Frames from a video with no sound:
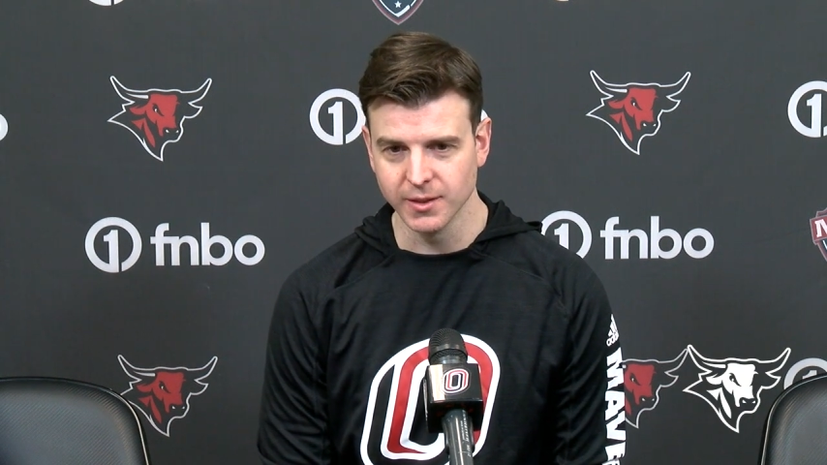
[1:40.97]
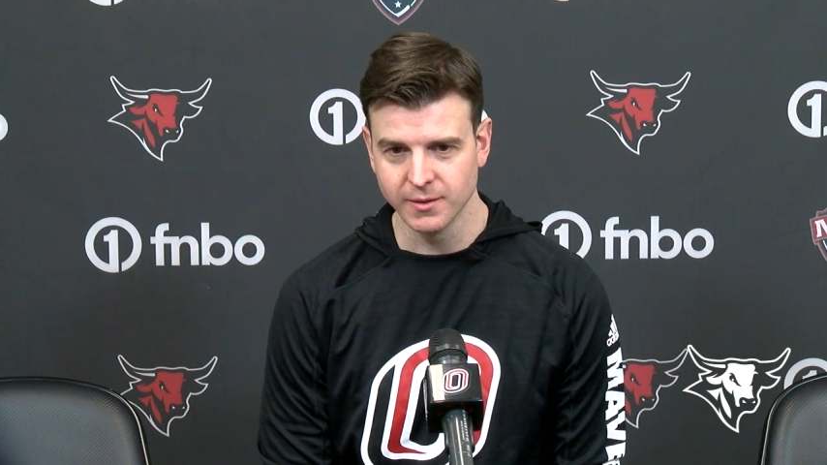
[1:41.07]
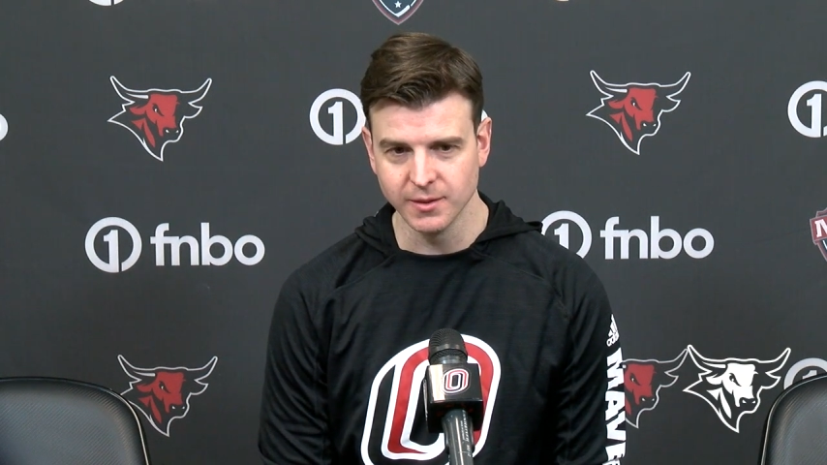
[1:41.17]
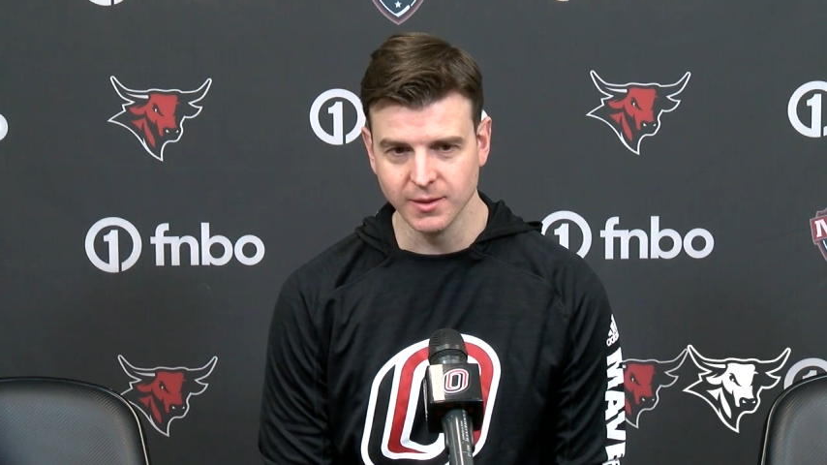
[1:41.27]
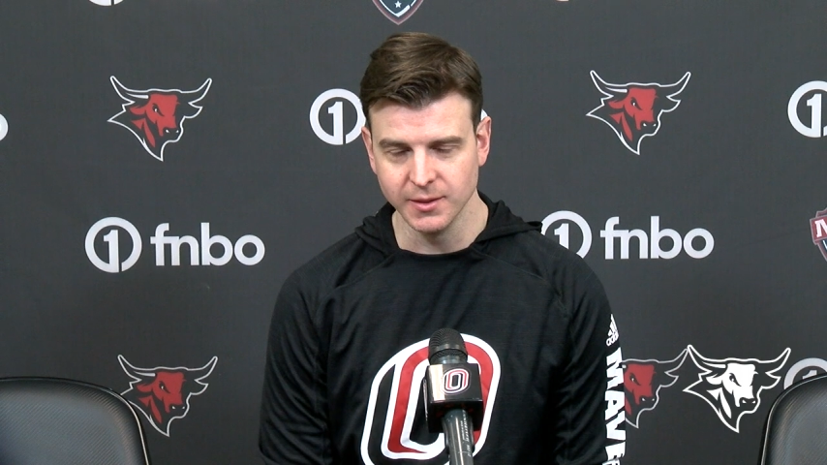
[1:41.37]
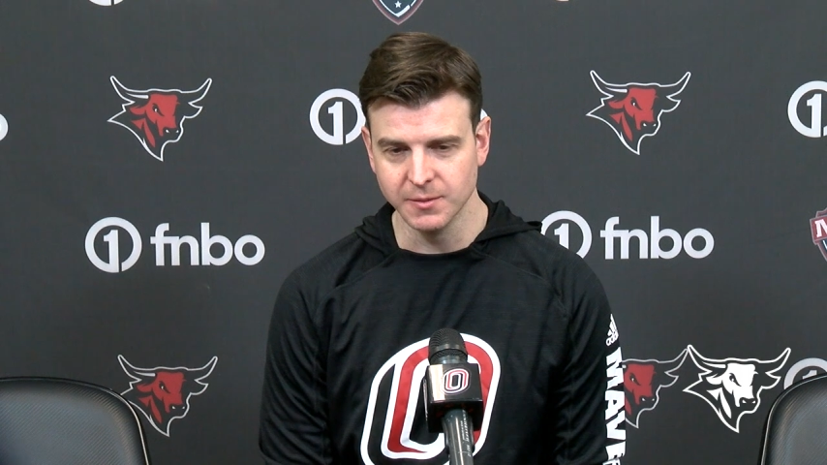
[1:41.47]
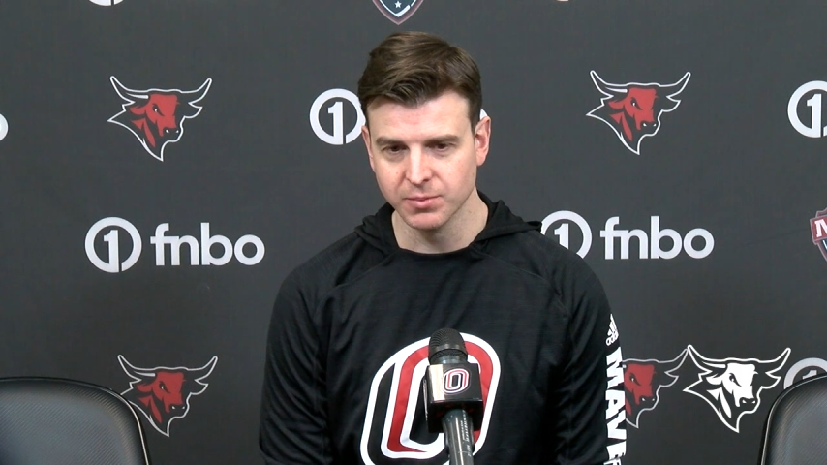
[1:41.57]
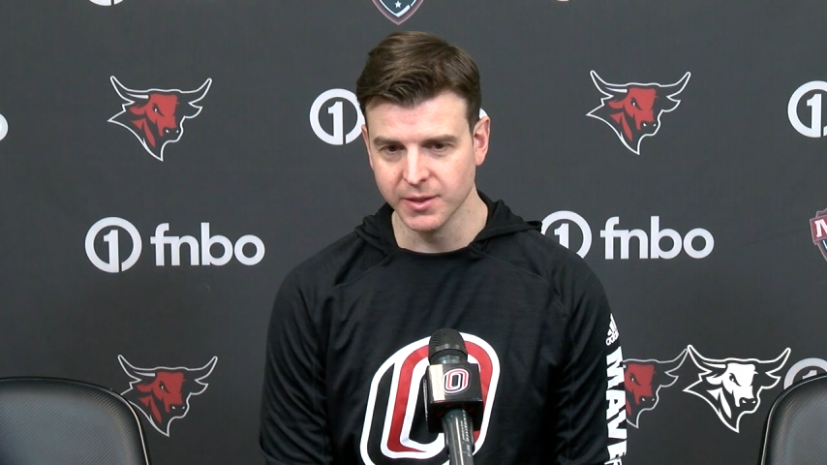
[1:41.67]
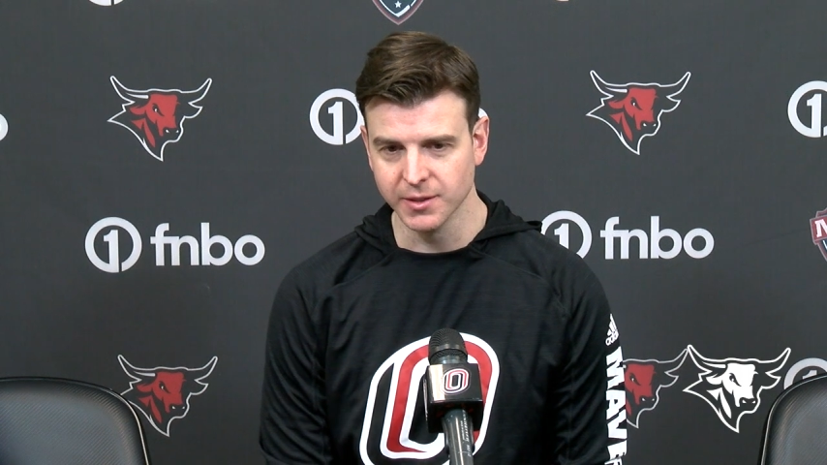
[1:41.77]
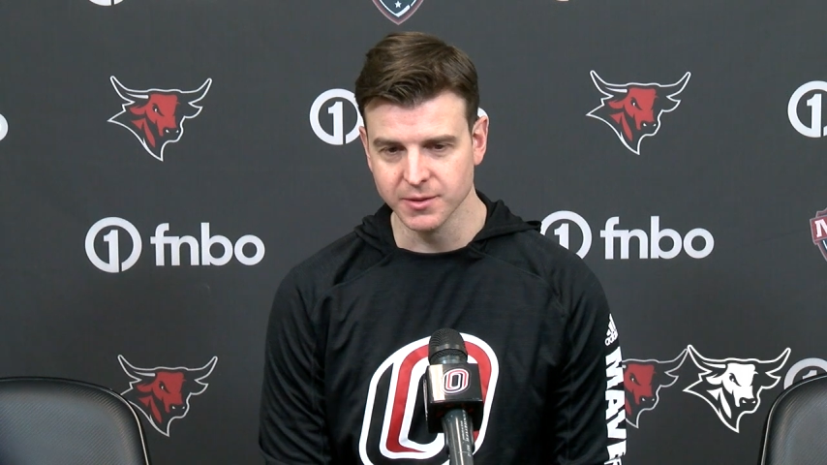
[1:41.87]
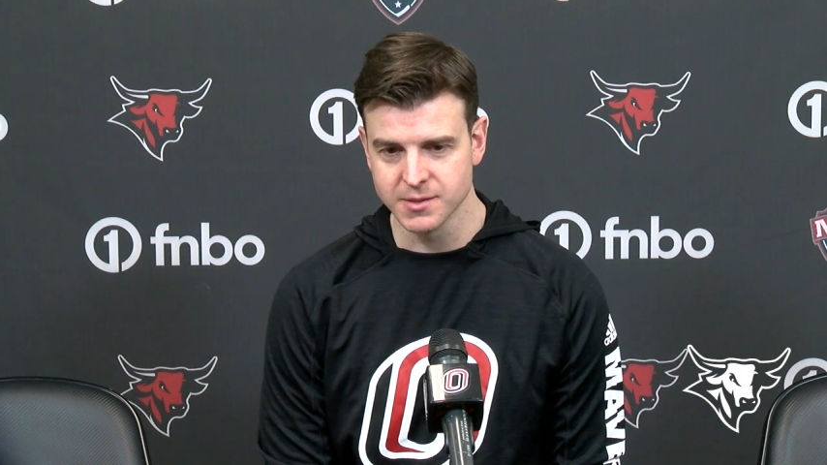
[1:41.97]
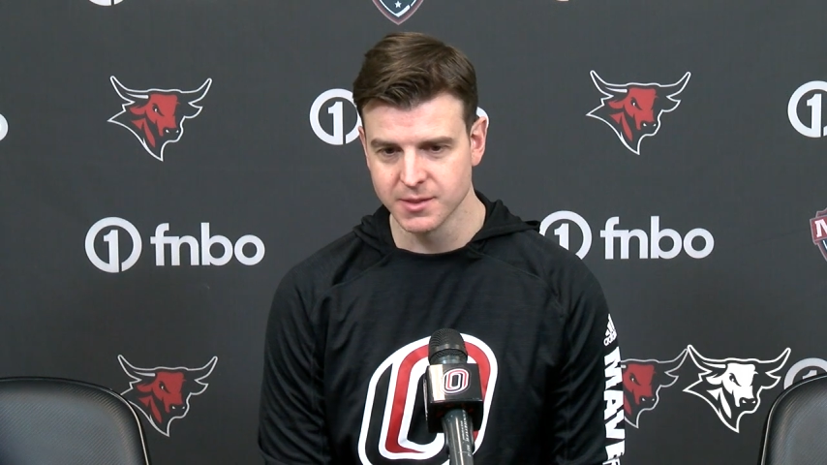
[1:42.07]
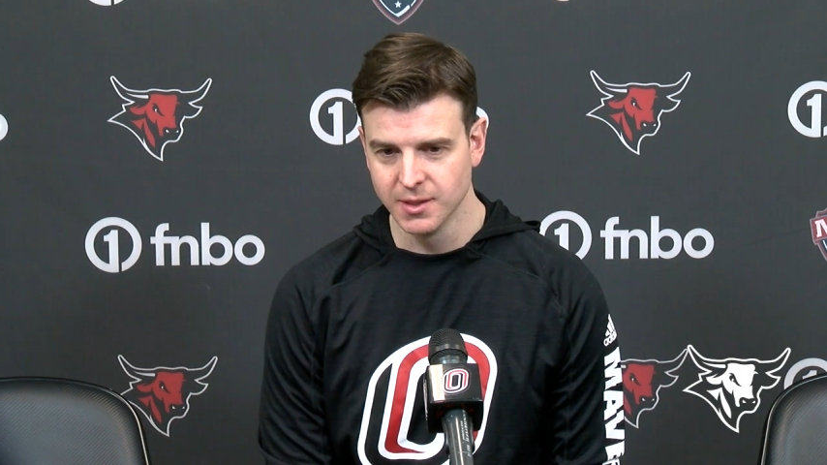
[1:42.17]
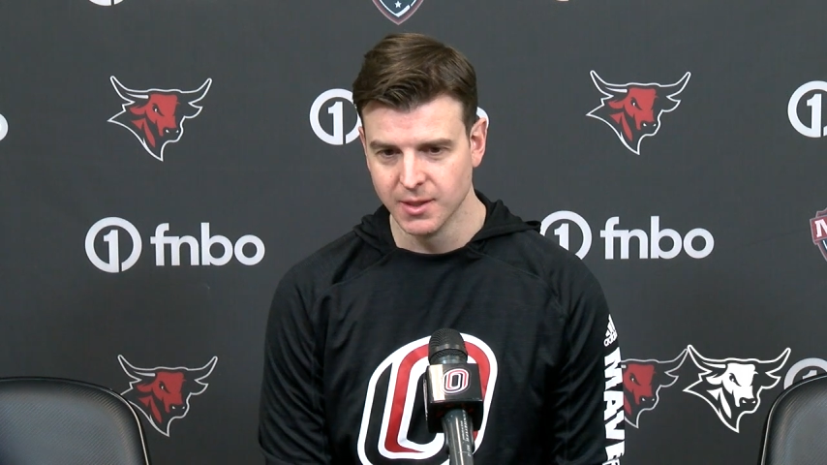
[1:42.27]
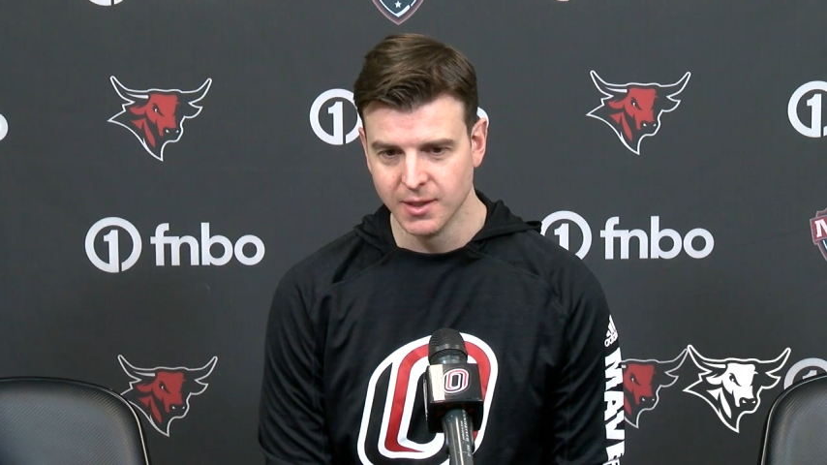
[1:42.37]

that elite players,